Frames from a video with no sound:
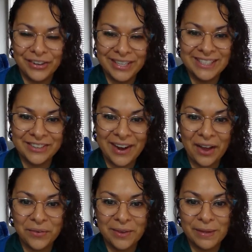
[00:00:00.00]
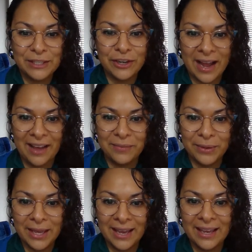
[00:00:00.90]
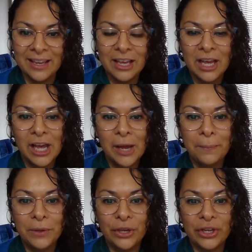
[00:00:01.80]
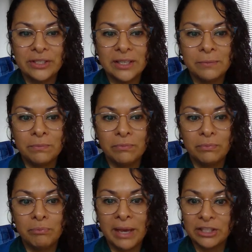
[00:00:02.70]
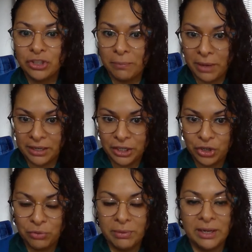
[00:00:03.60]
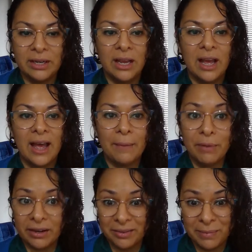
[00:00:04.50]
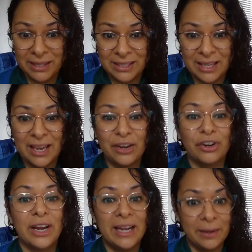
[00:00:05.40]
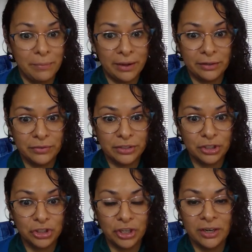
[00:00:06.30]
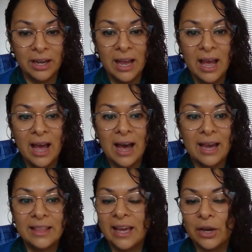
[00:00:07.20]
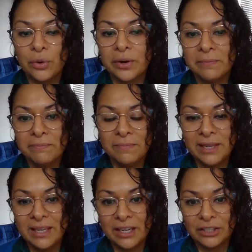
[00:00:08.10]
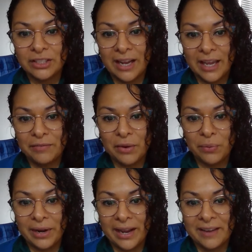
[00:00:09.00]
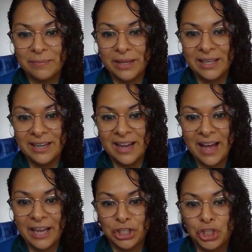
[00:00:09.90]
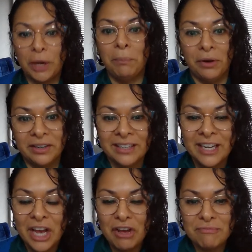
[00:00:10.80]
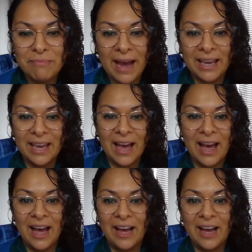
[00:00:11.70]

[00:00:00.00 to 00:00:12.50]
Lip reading: or interact with a patient advocate because it makes you a better human, a better investigator, and a better physician. I think I couldn't be here today if I wouldn't have been a shepherd by